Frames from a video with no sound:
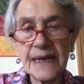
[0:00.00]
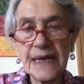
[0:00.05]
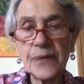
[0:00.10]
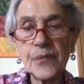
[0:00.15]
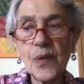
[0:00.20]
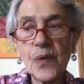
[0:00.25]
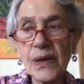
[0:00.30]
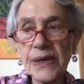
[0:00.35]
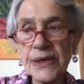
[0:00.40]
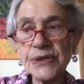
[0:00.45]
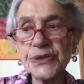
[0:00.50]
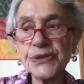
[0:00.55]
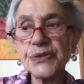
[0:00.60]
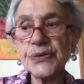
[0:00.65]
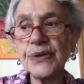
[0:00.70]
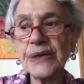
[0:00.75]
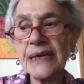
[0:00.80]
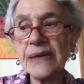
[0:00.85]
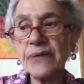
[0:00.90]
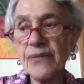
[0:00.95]
He wanted
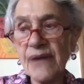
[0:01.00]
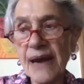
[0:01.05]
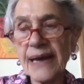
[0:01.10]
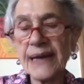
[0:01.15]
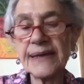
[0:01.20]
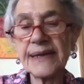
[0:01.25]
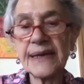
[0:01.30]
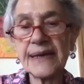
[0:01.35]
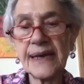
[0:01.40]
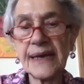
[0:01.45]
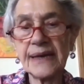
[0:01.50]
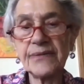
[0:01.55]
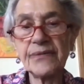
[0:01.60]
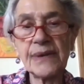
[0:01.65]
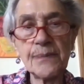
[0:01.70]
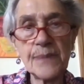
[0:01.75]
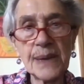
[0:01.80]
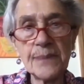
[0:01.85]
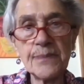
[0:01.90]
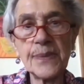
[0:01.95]
to eradicate,
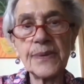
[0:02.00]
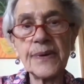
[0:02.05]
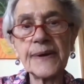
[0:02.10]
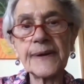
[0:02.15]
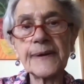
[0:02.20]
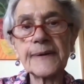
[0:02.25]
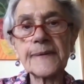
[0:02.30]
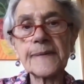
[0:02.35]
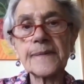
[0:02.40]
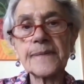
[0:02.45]
remember,